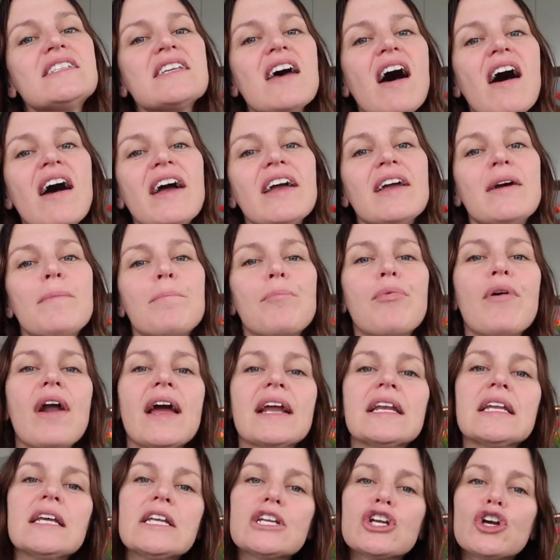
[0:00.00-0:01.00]
I am
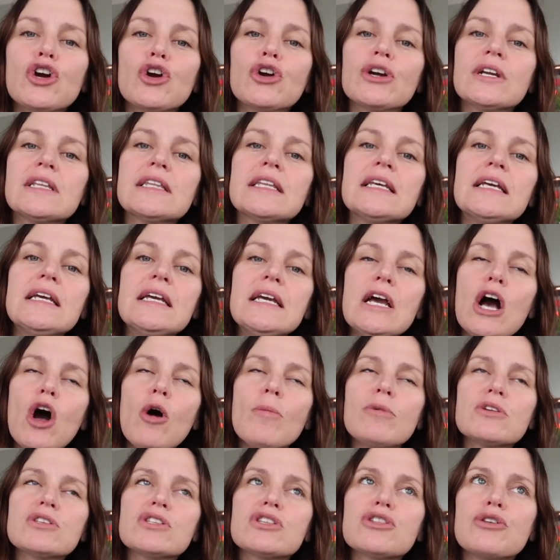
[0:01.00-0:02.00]
pregnant currently,
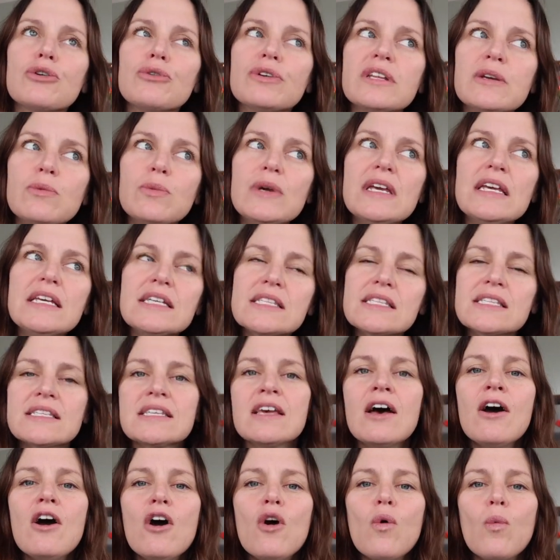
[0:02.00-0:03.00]
almost 30 weeks,
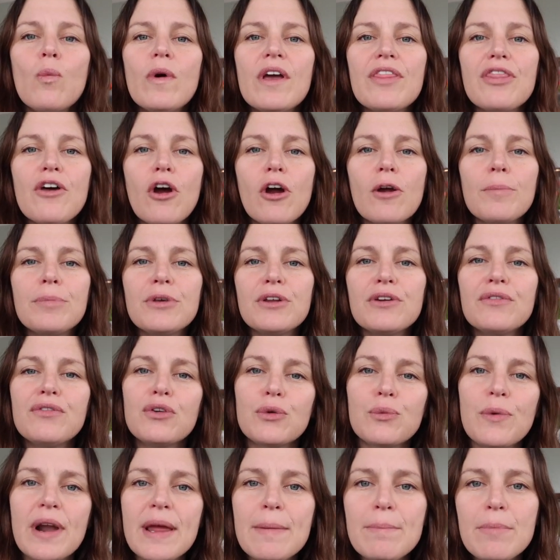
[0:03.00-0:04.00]
with our beautiful
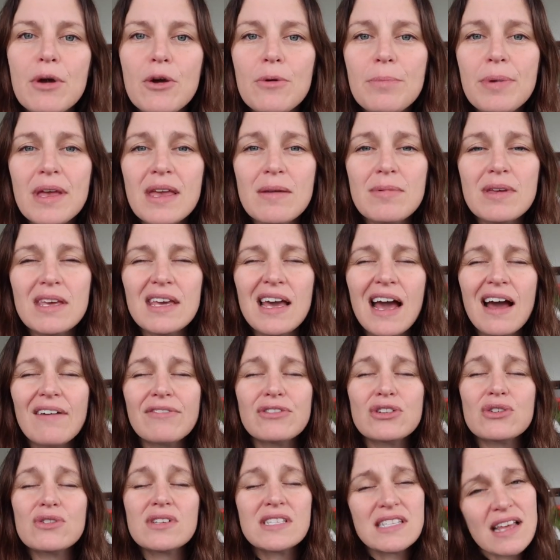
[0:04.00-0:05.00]
rainbow baby
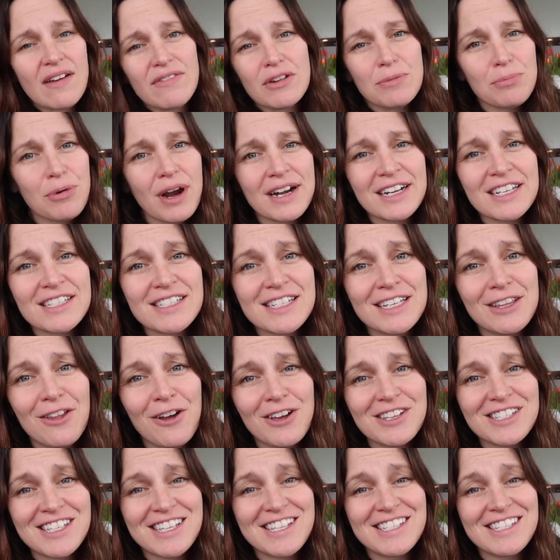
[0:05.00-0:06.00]
after 7 pregnancy
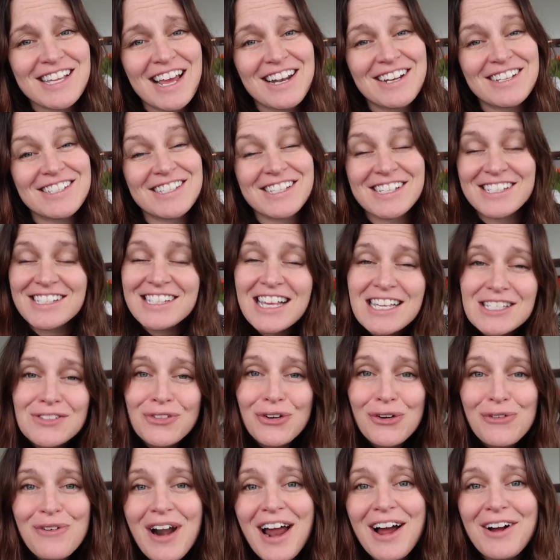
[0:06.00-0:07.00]
losses and a
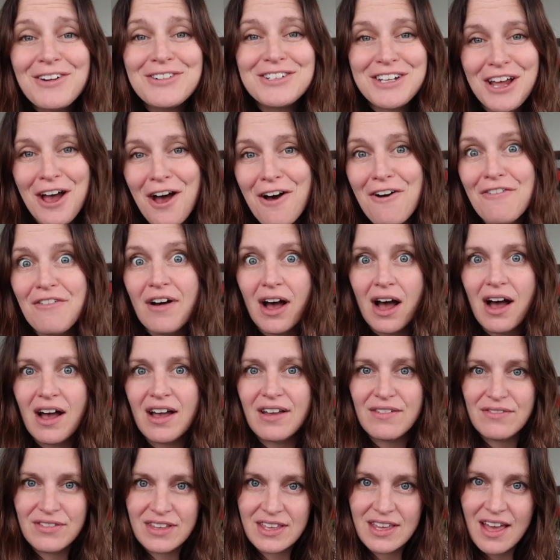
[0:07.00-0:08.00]
successful round of
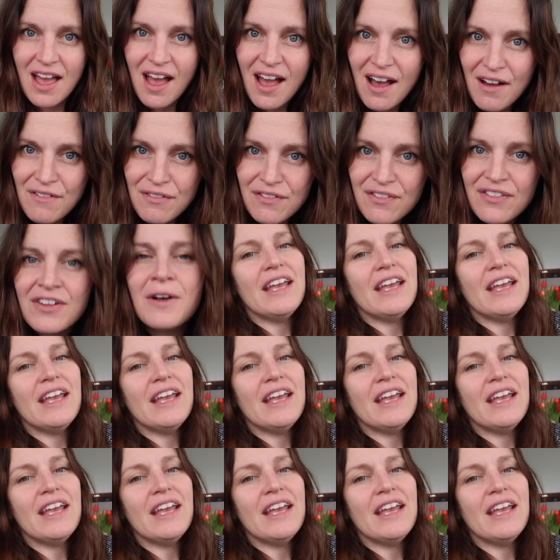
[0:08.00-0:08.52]
IVF.